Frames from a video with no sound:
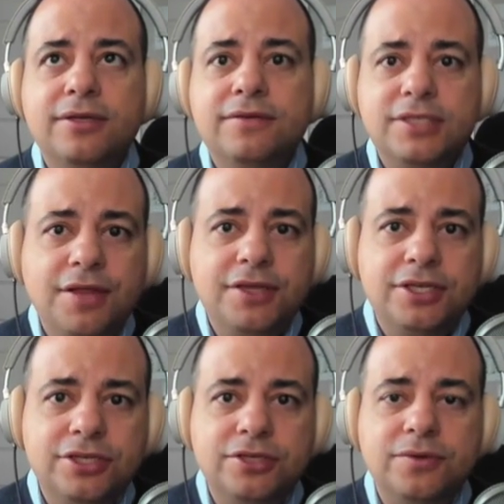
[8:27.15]
There's nothing
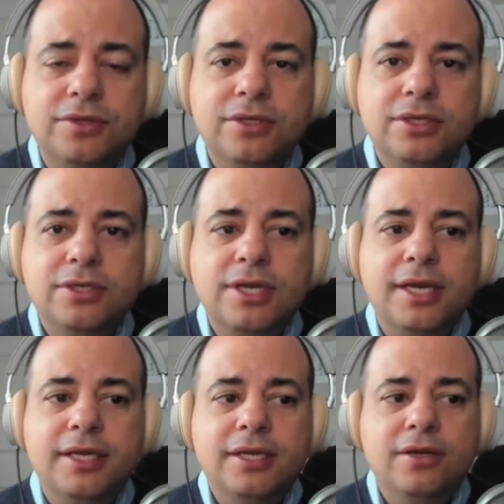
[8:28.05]
to do.
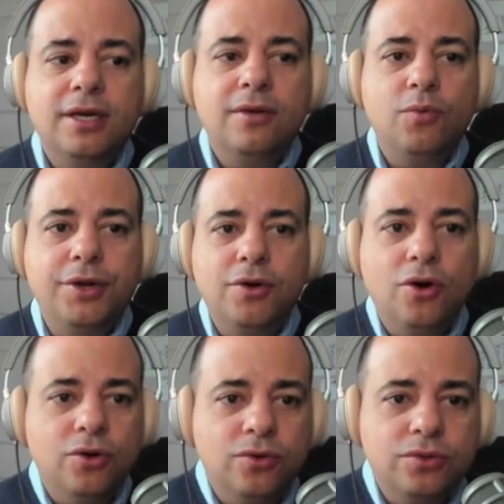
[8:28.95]
Okay, we'll
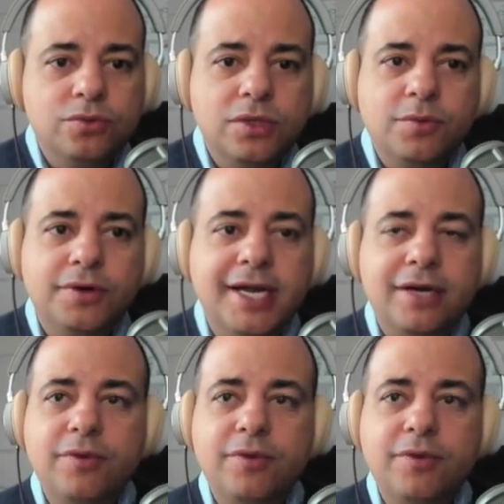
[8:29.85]
hold where we're at.